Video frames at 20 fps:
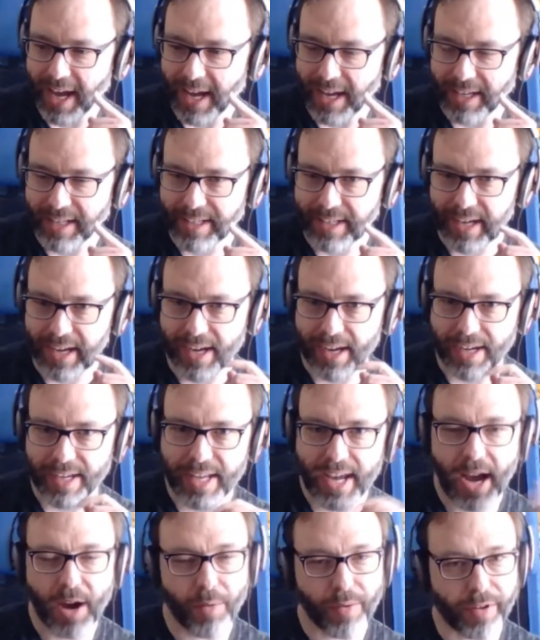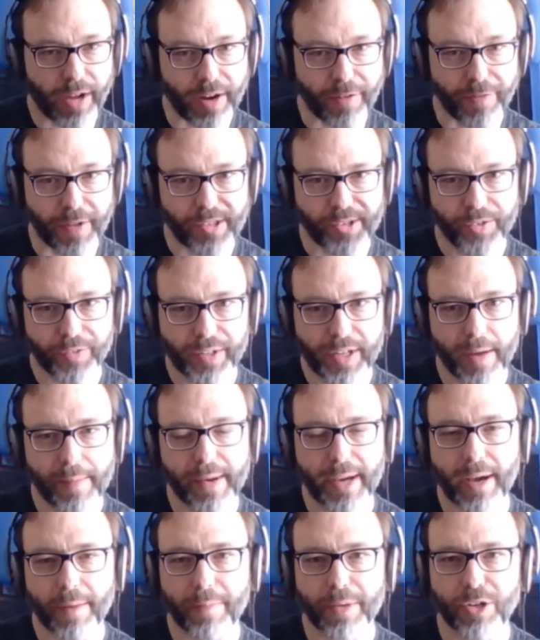Yeah, we've got a
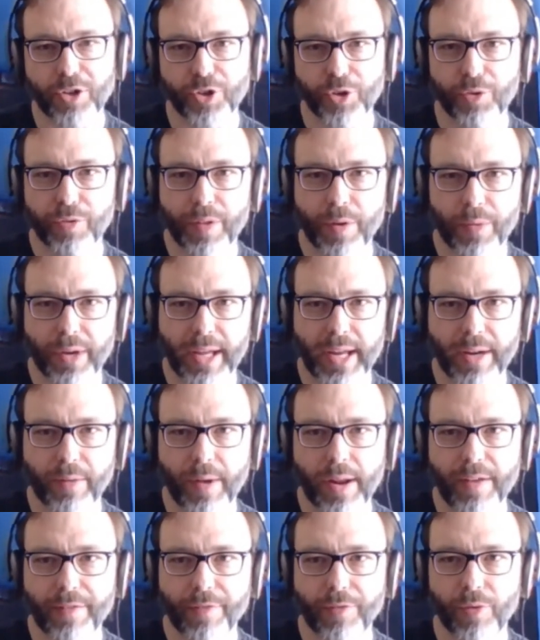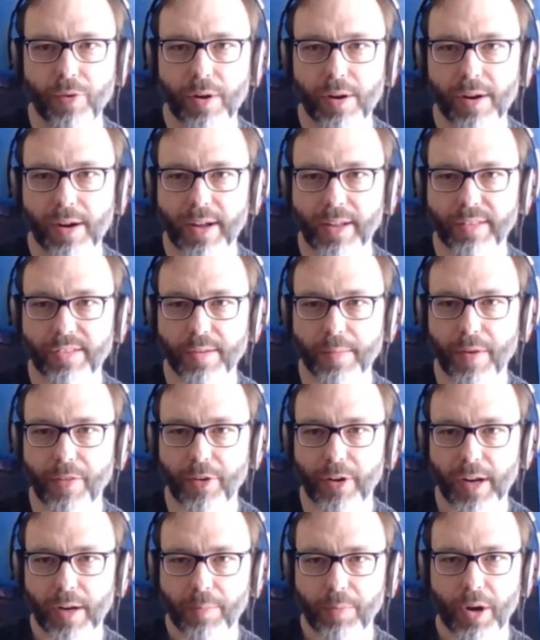festival coming up in June that we're getting ready for, and
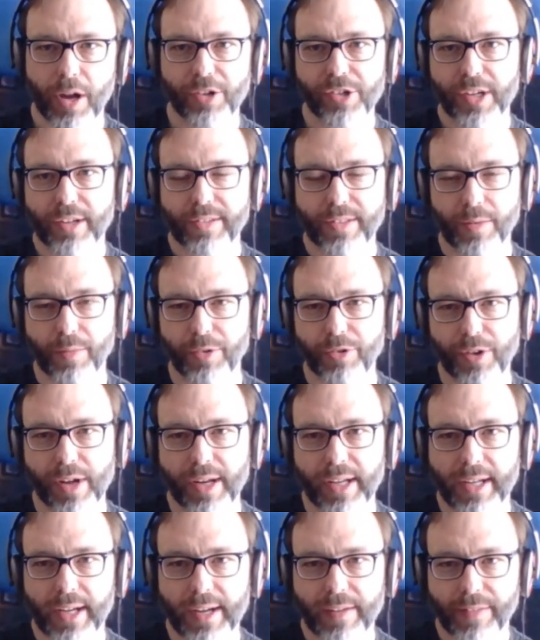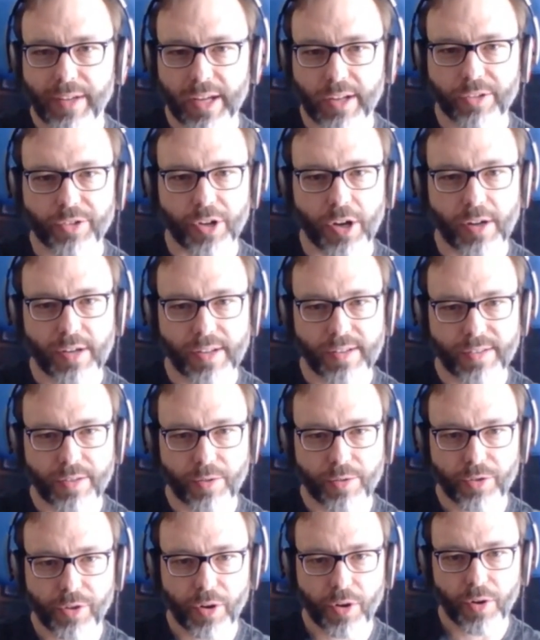some other little projects that we're trying to kind of
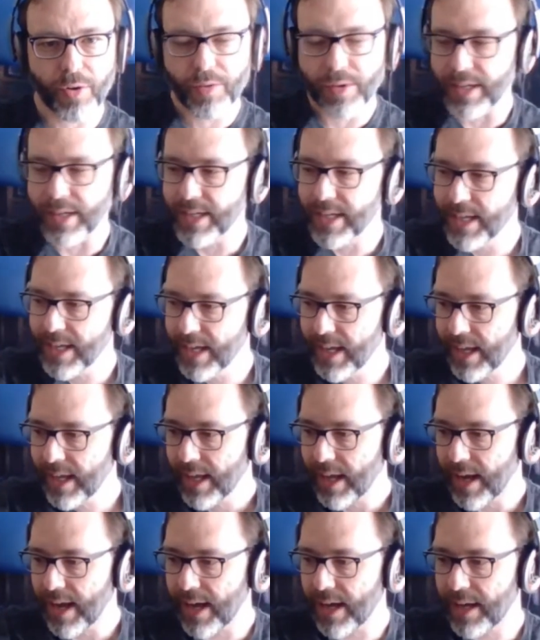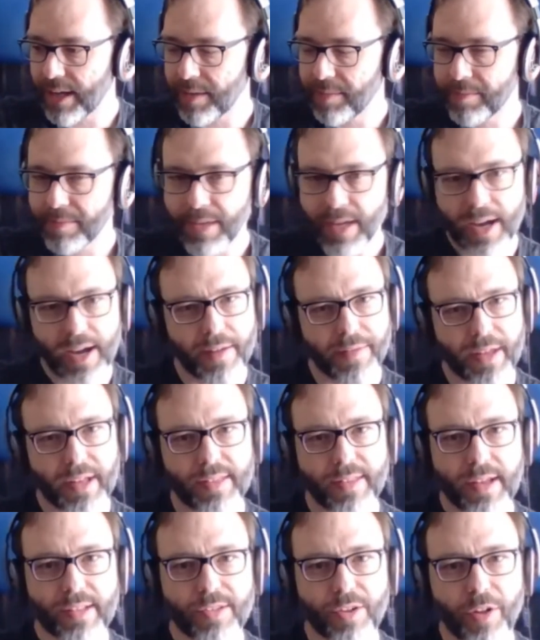kickstart as those go. And
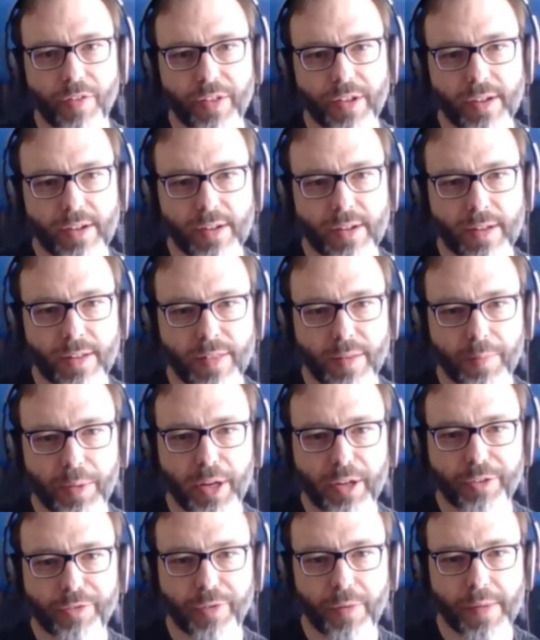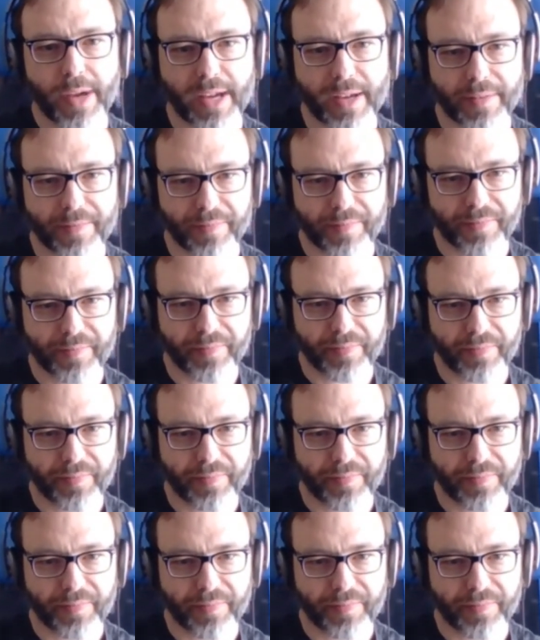yeah, that's all the plugs for me.